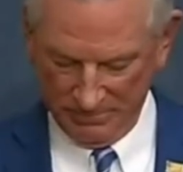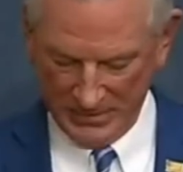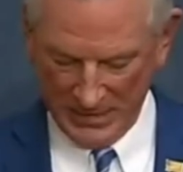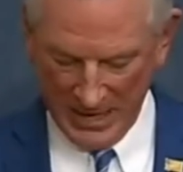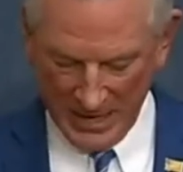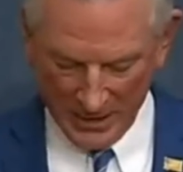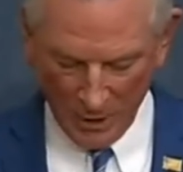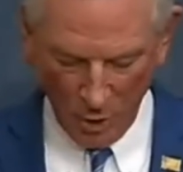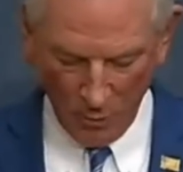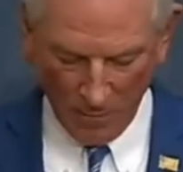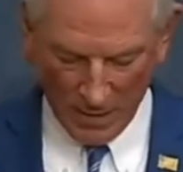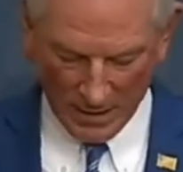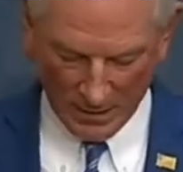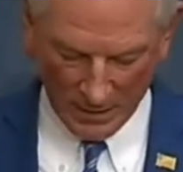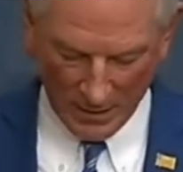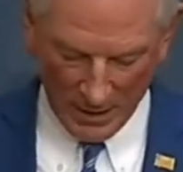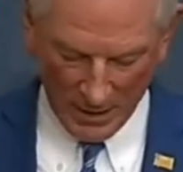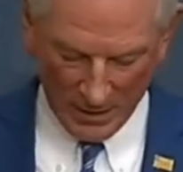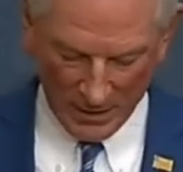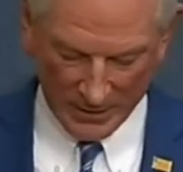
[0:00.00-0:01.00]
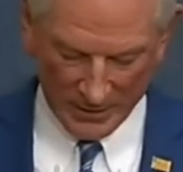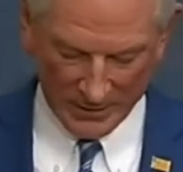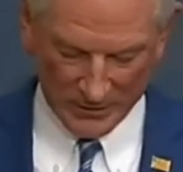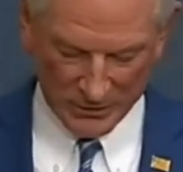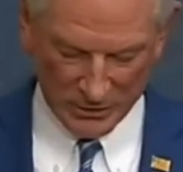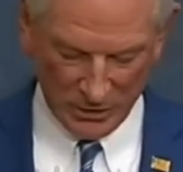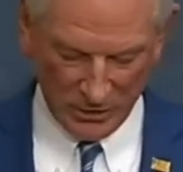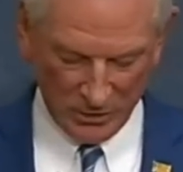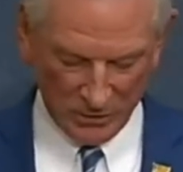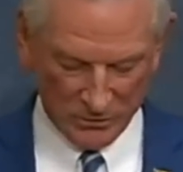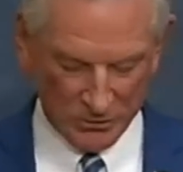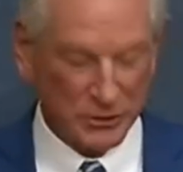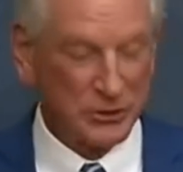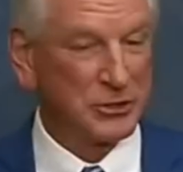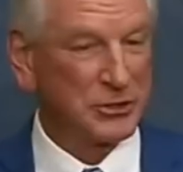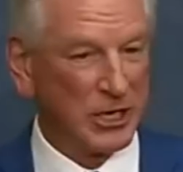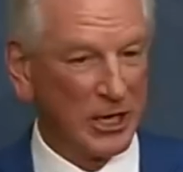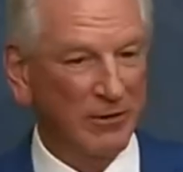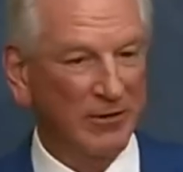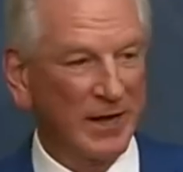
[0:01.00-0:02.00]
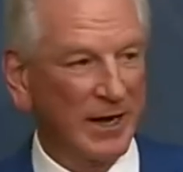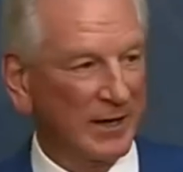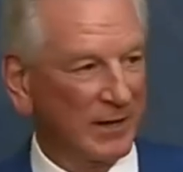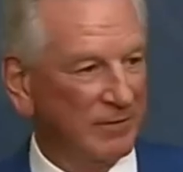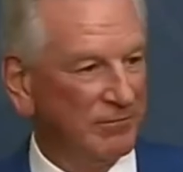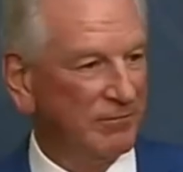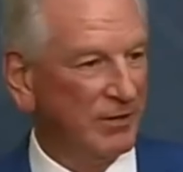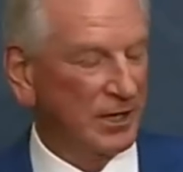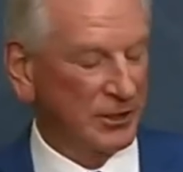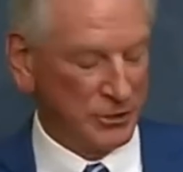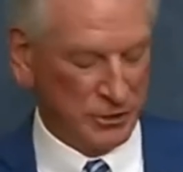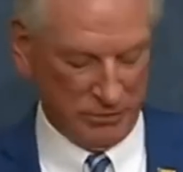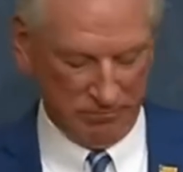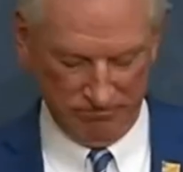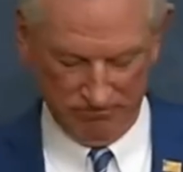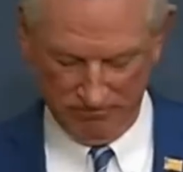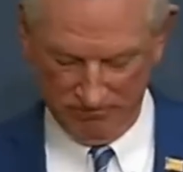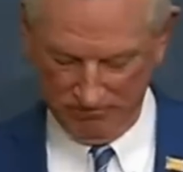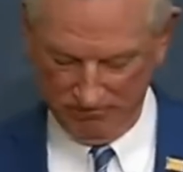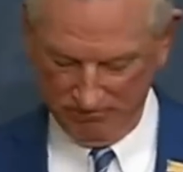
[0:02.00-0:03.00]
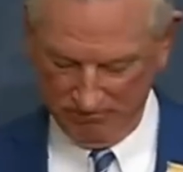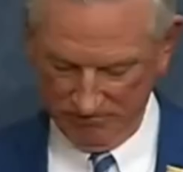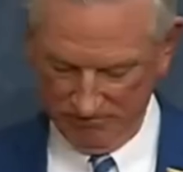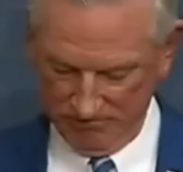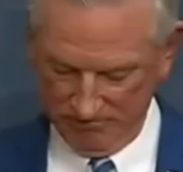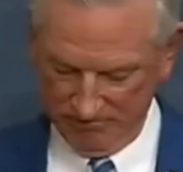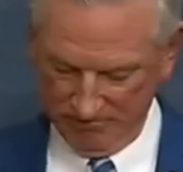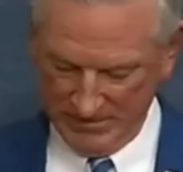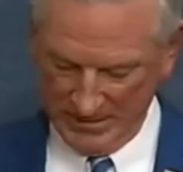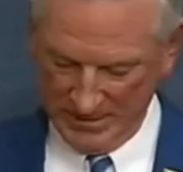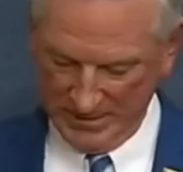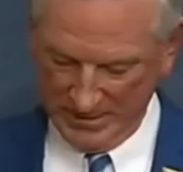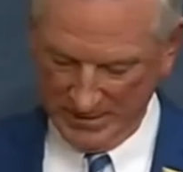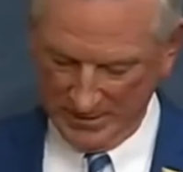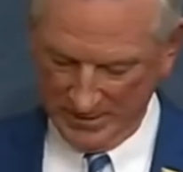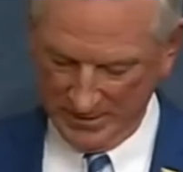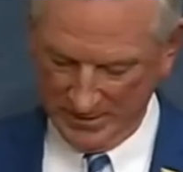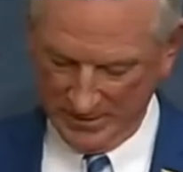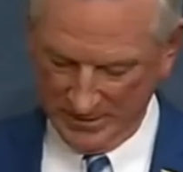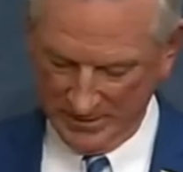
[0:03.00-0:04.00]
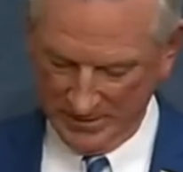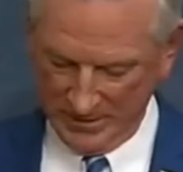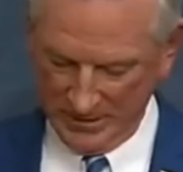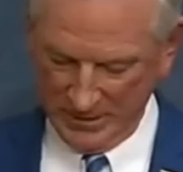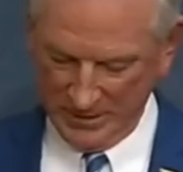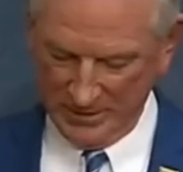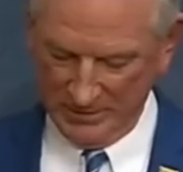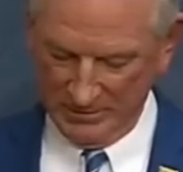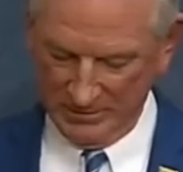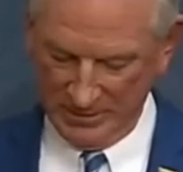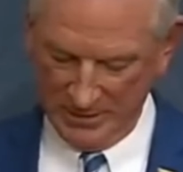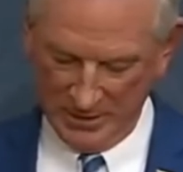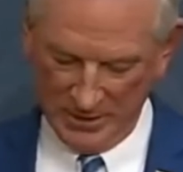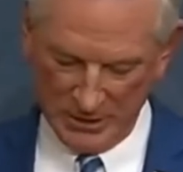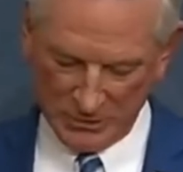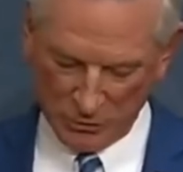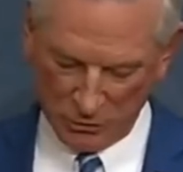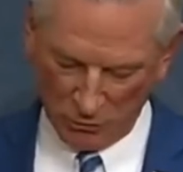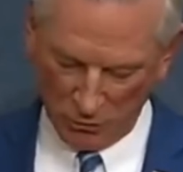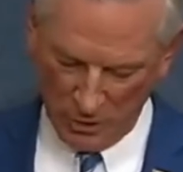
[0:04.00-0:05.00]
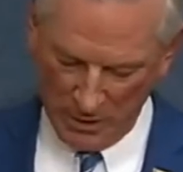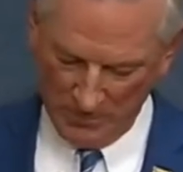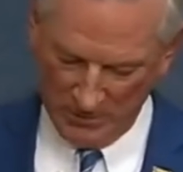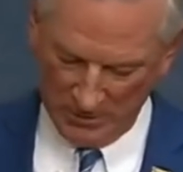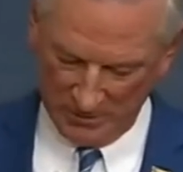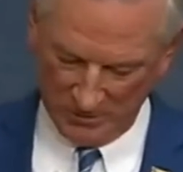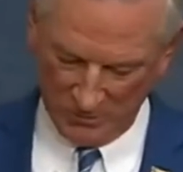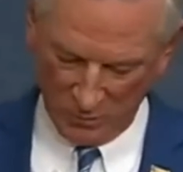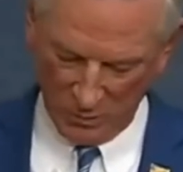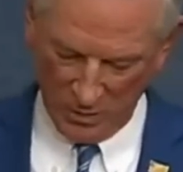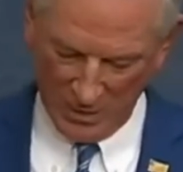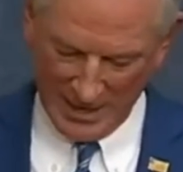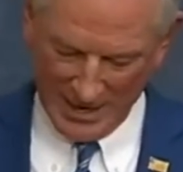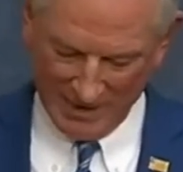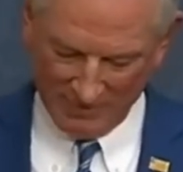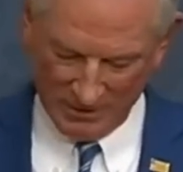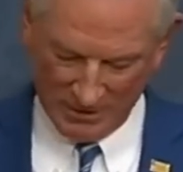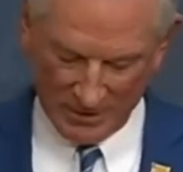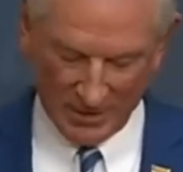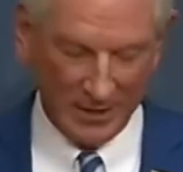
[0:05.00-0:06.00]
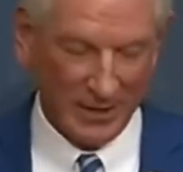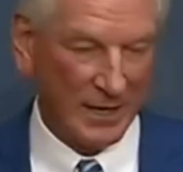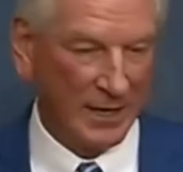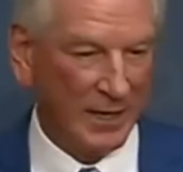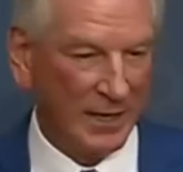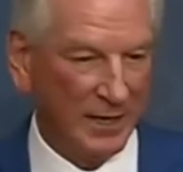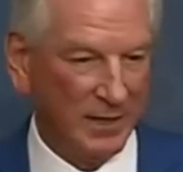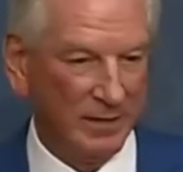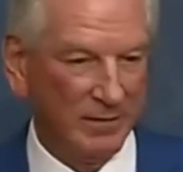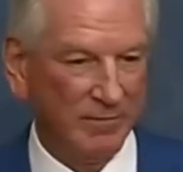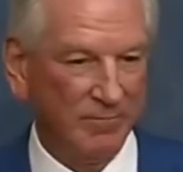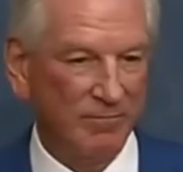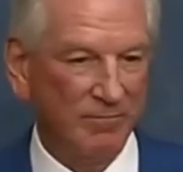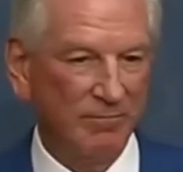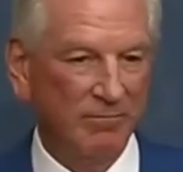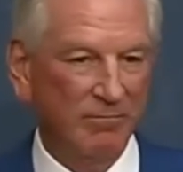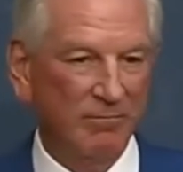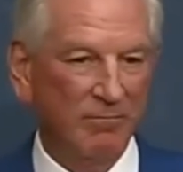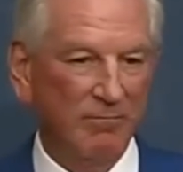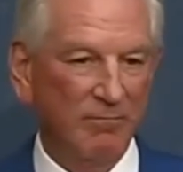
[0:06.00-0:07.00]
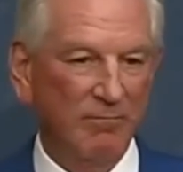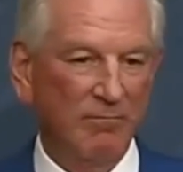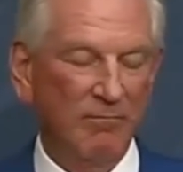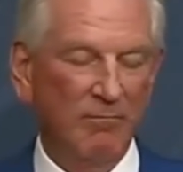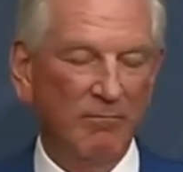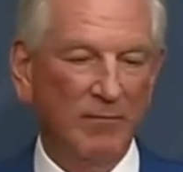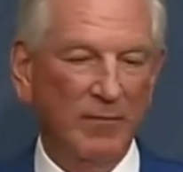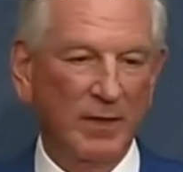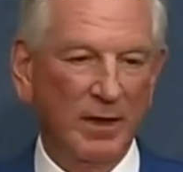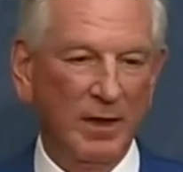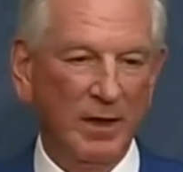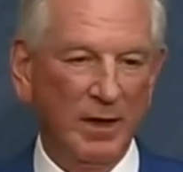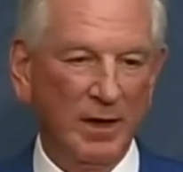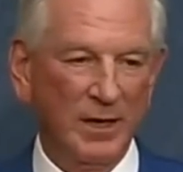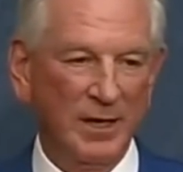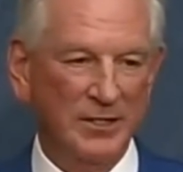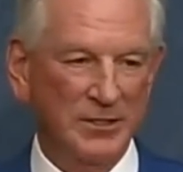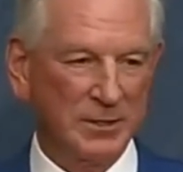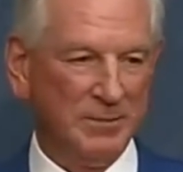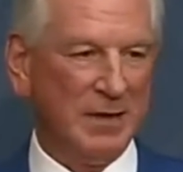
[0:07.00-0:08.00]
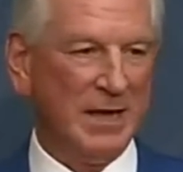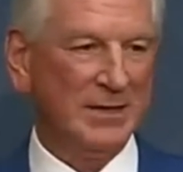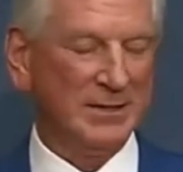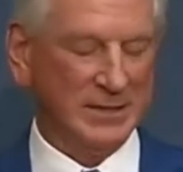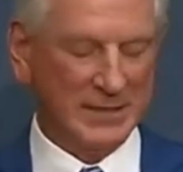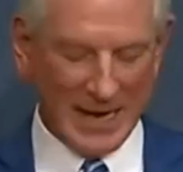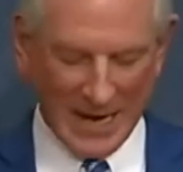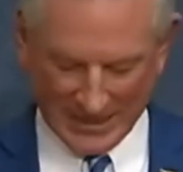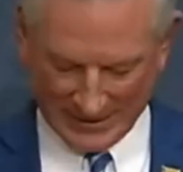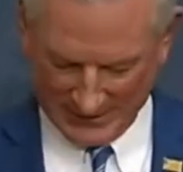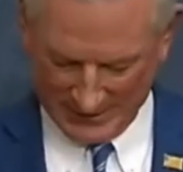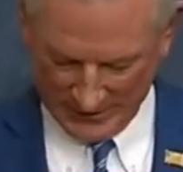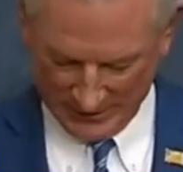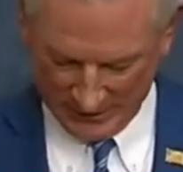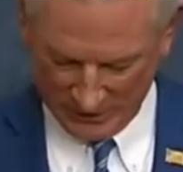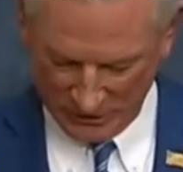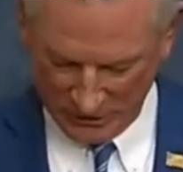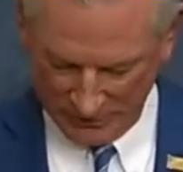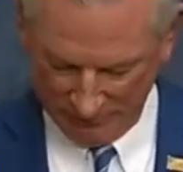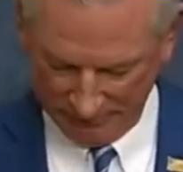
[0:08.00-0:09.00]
I know my colleagues here share that conviction. The disagreement we're having today is about tactics.